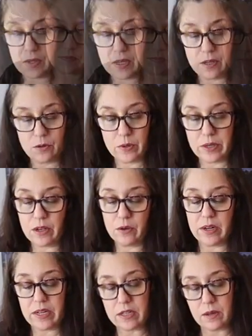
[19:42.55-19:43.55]
Here we go.
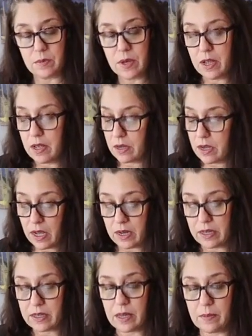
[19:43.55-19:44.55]
And as I'm
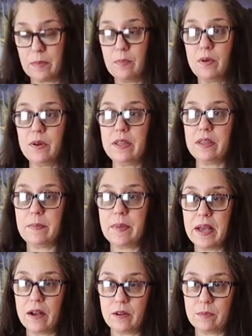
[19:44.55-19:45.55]
cutting them and putting them
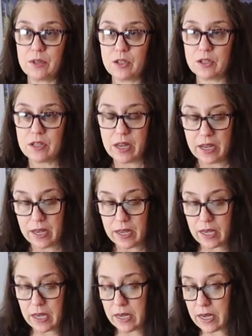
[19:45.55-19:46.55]
out, I'm just
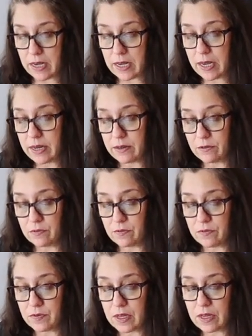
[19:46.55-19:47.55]
kind of
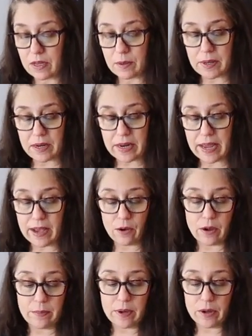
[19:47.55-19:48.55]
thinking about how
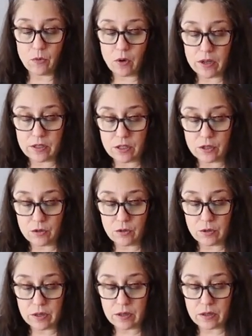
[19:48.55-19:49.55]
I might want
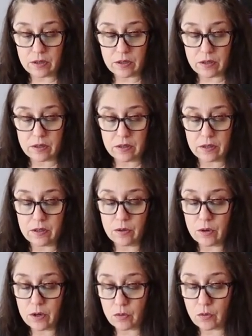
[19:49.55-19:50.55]
to,
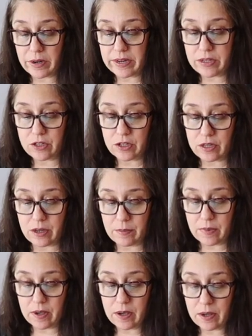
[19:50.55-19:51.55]
arrange
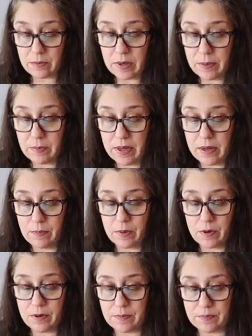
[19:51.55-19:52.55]
them on my
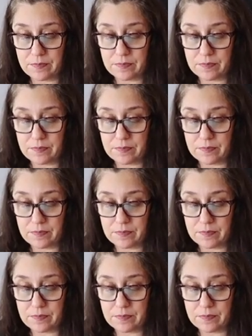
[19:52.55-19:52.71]
paper.